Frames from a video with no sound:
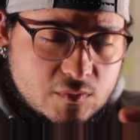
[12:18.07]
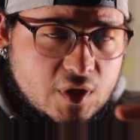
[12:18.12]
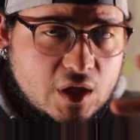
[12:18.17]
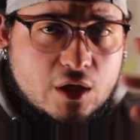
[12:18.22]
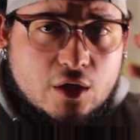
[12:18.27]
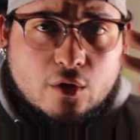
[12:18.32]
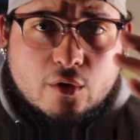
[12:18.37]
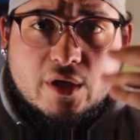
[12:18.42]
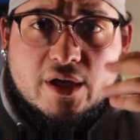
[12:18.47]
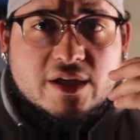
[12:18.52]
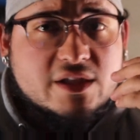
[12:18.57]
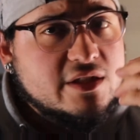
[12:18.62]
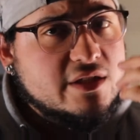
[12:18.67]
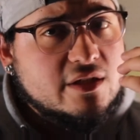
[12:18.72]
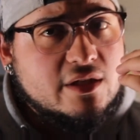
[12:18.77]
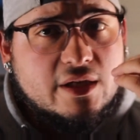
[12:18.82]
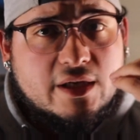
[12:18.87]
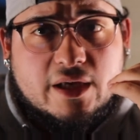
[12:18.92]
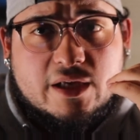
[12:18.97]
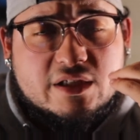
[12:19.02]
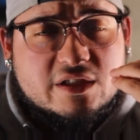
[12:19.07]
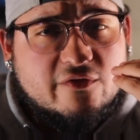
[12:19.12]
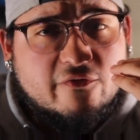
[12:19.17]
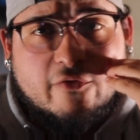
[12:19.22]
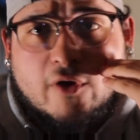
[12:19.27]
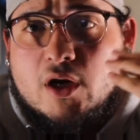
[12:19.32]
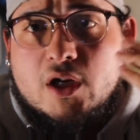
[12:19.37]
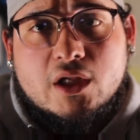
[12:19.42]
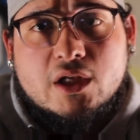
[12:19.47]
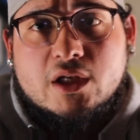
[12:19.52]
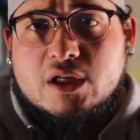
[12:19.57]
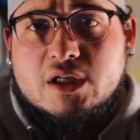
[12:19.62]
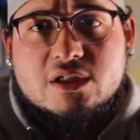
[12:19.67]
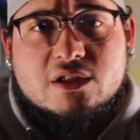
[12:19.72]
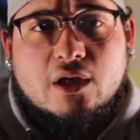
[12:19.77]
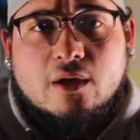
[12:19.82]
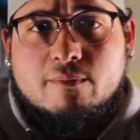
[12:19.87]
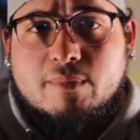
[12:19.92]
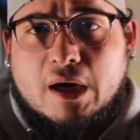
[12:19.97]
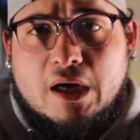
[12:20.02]
You know, he's funny. He's
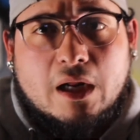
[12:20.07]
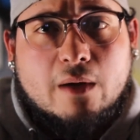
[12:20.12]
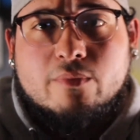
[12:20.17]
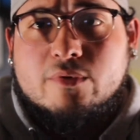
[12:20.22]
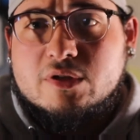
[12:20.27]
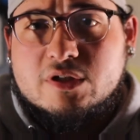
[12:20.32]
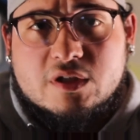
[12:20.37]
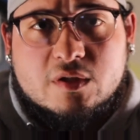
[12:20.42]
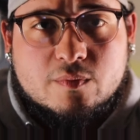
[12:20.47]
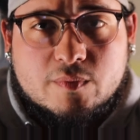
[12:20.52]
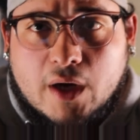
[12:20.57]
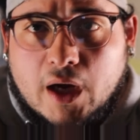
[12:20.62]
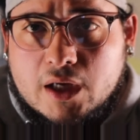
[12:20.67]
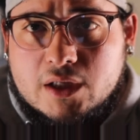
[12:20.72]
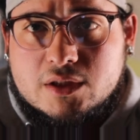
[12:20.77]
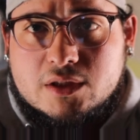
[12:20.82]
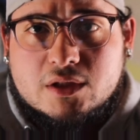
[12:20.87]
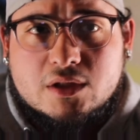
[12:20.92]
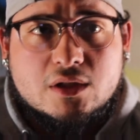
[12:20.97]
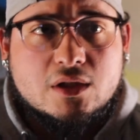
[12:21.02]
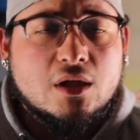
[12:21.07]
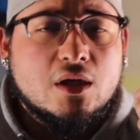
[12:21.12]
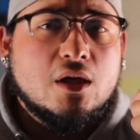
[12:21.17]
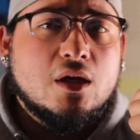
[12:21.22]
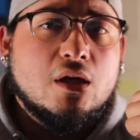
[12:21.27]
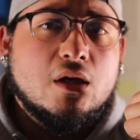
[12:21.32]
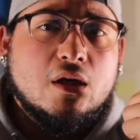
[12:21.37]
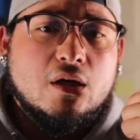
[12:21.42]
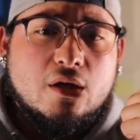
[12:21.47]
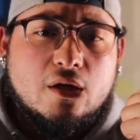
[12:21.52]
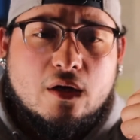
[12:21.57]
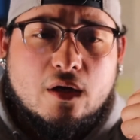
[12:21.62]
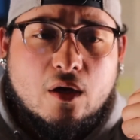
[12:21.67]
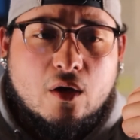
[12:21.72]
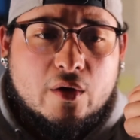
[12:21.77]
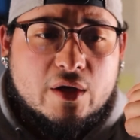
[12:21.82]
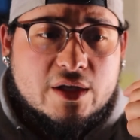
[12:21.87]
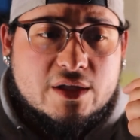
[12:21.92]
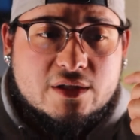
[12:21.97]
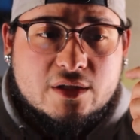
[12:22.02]
done Pineapple Express. You
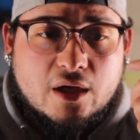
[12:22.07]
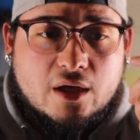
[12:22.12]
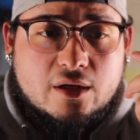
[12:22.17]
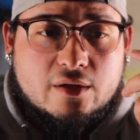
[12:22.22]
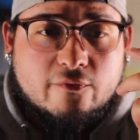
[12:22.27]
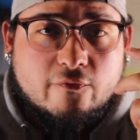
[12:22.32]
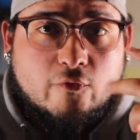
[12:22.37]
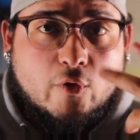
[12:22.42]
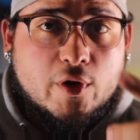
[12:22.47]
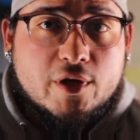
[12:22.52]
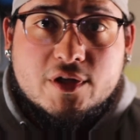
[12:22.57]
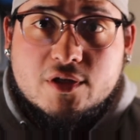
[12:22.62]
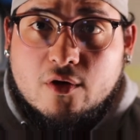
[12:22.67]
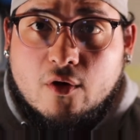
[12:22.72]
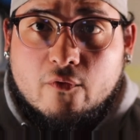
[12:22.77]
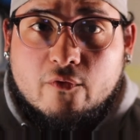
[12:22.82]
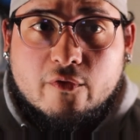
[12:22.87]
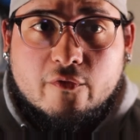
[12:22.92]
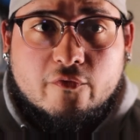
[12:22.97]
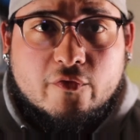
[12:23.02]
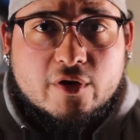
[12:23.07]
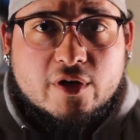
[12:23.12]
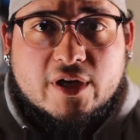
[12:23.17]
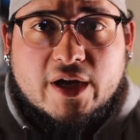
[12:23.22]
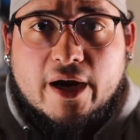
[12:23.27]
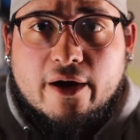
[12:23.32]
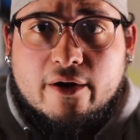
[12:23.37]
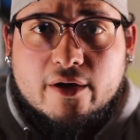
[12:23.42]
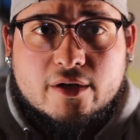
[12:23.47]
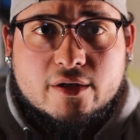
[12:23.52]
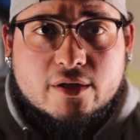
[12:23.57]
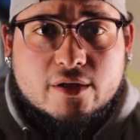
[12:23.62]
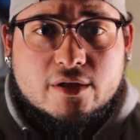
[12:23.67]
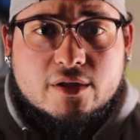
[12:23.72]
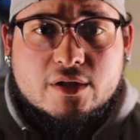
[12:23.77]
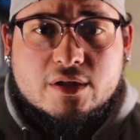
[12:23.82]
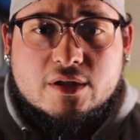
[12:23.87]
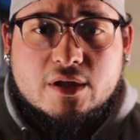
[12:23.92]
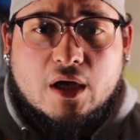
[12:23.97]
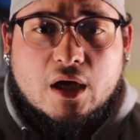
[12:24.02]
know, he's done voiceover for
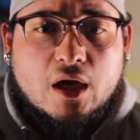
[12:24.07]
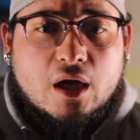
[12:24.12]
characters.